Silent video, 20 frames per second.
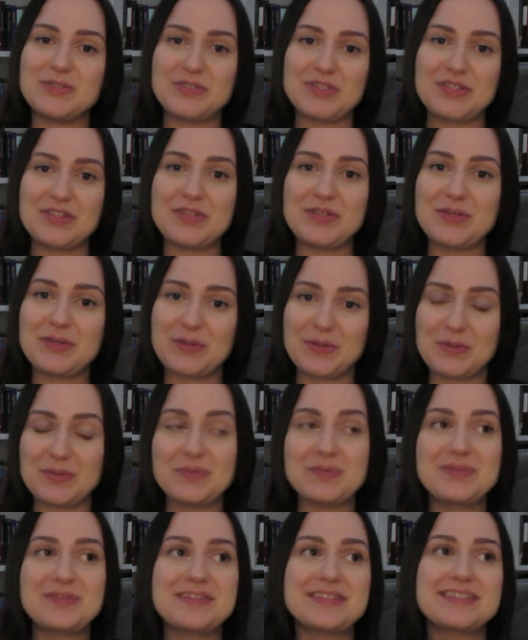Dean
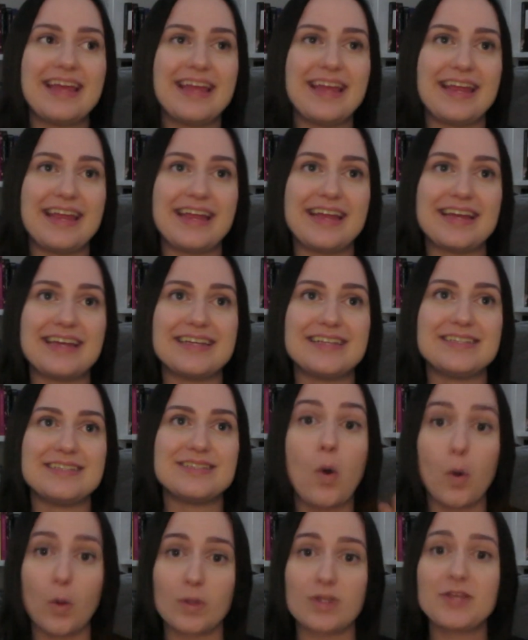Koontz, and
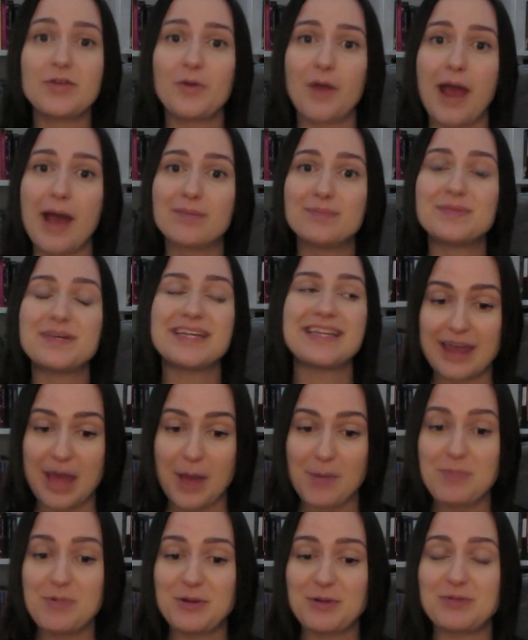holy crap,
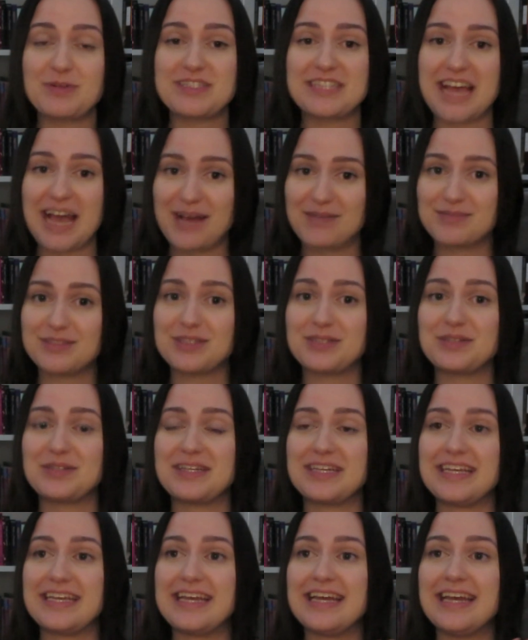that book was
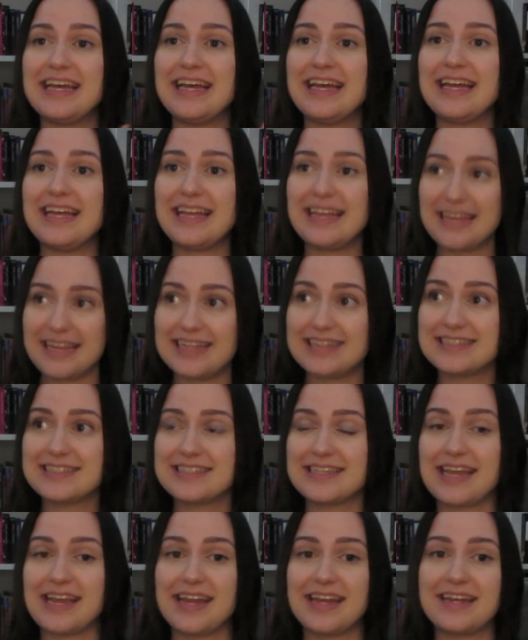absolutely
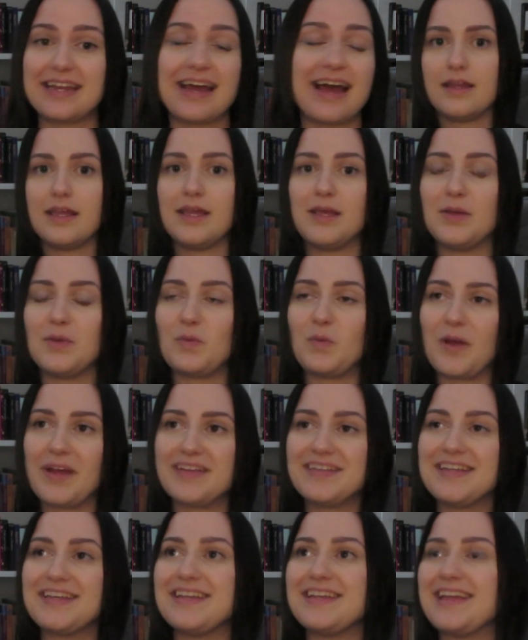insane. It went
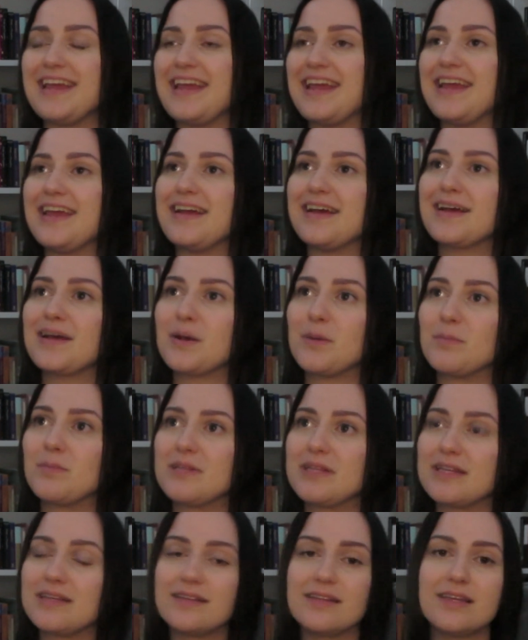in a
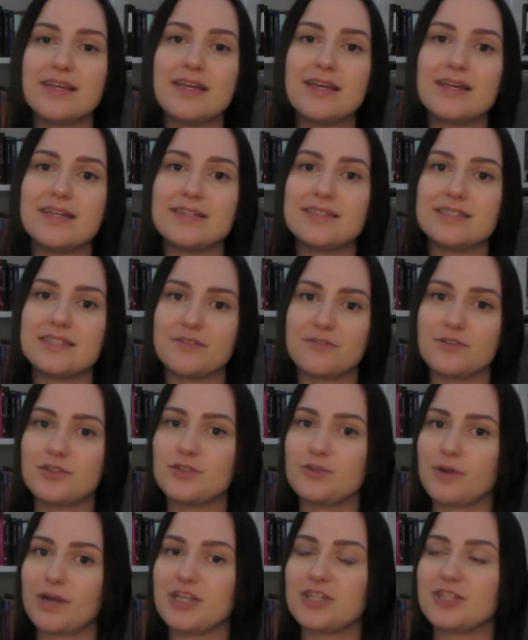completely different
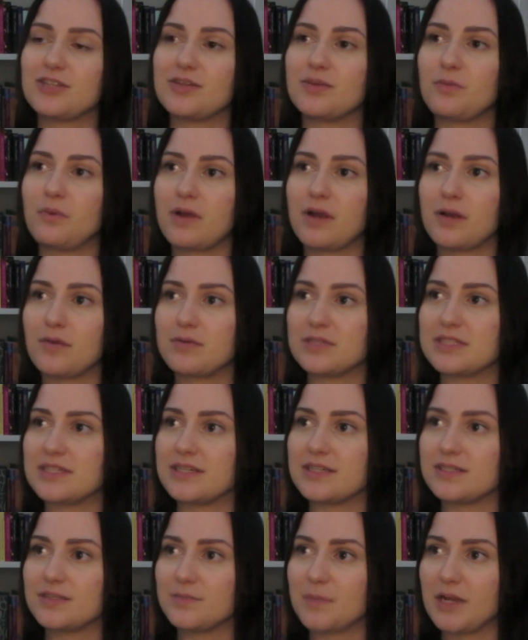direction than what I was
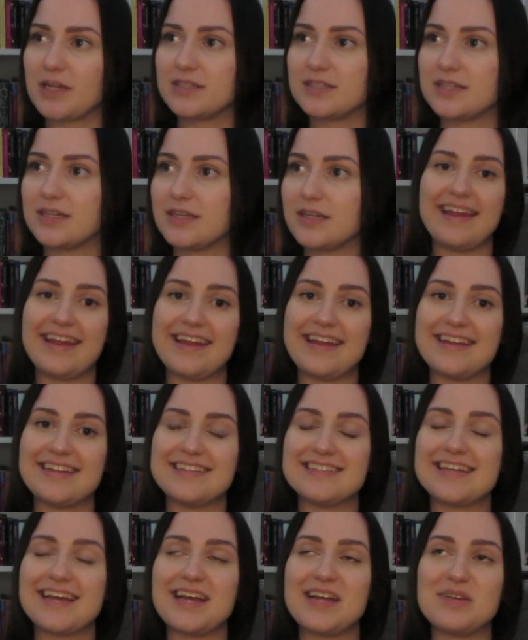expecting,
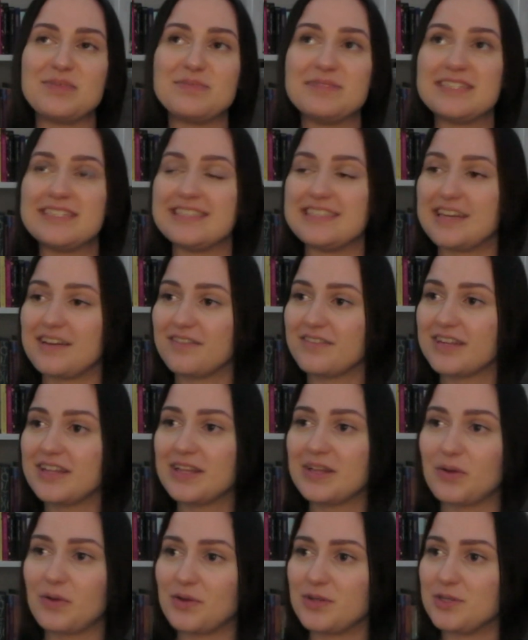and I am
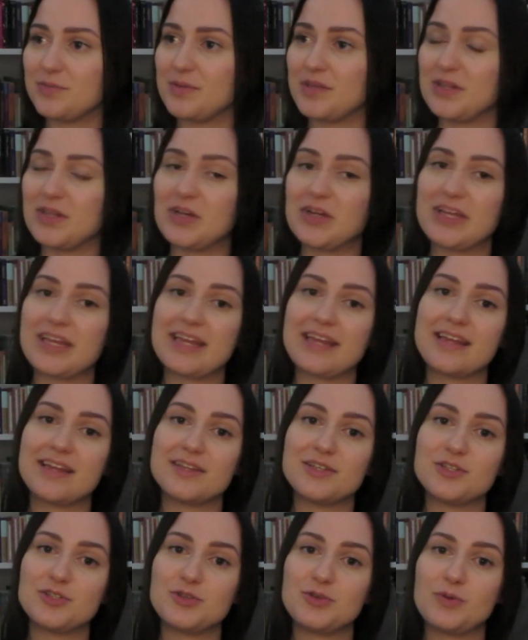definitely going to be looking
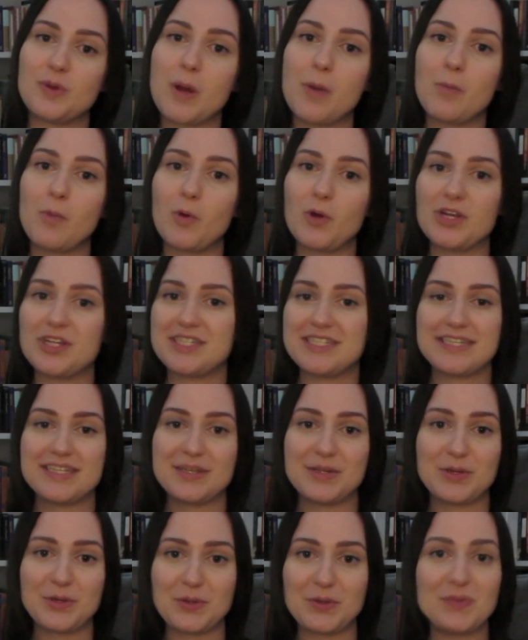into more
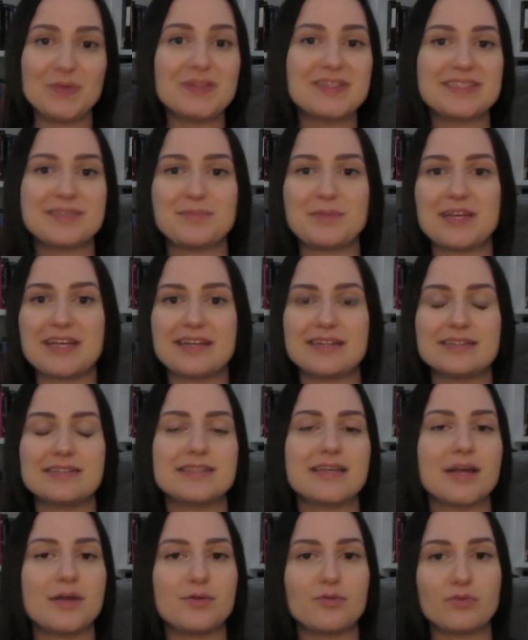Dean Koontz because
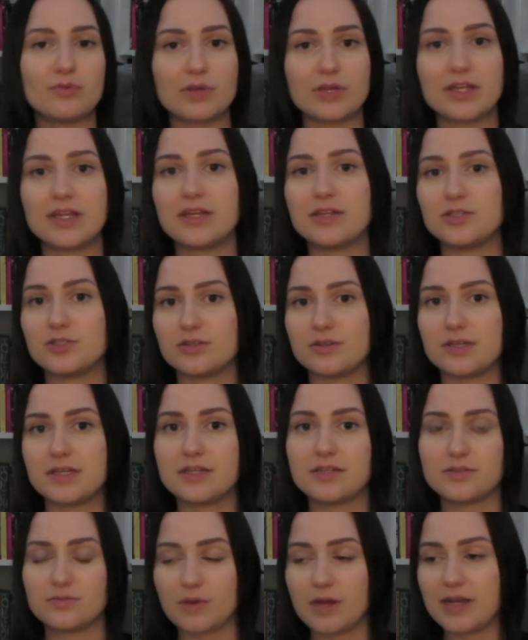I really enjoyed
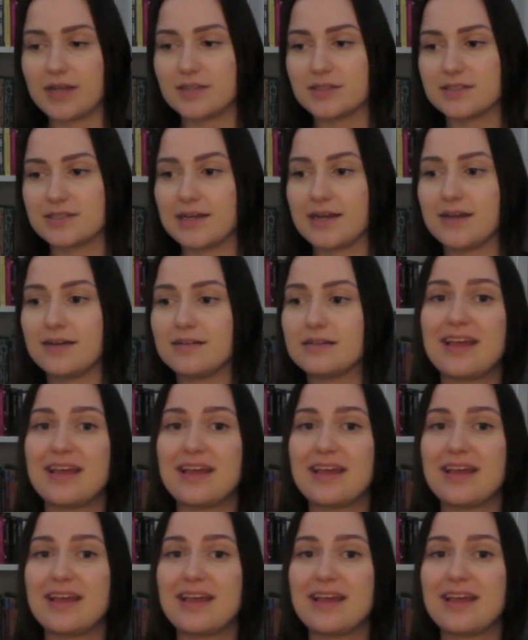his writing style.